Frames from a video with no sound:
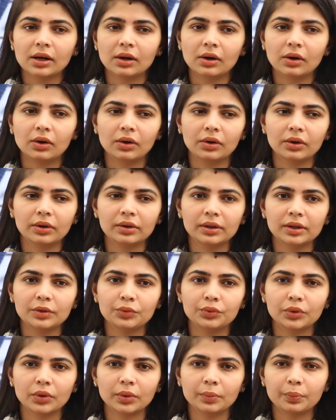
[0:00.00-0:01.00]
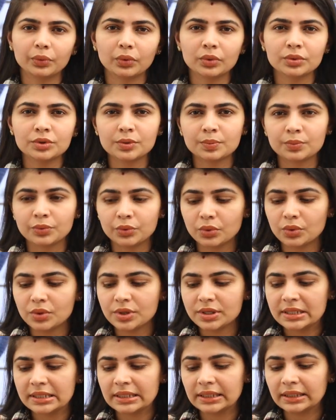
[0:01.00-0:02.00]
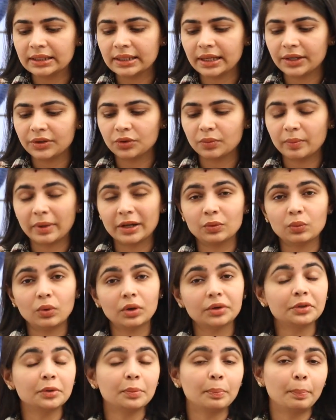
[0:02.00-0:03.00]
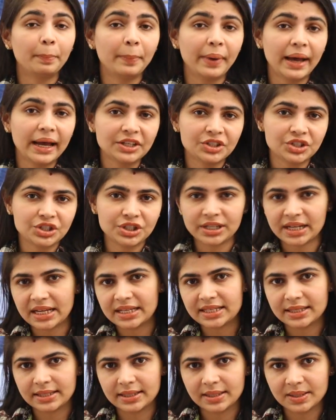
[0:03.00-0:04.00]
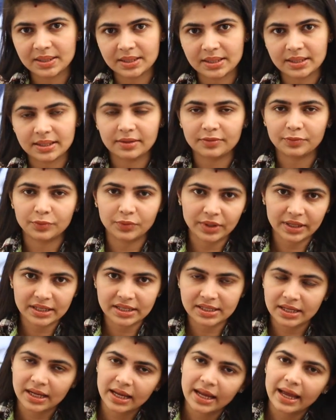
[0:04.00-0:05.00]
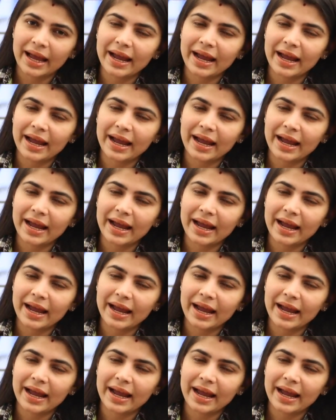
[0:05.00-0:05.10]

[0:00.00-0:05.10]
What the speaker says: or if you are prone to bruising, then you might want to patch test this first.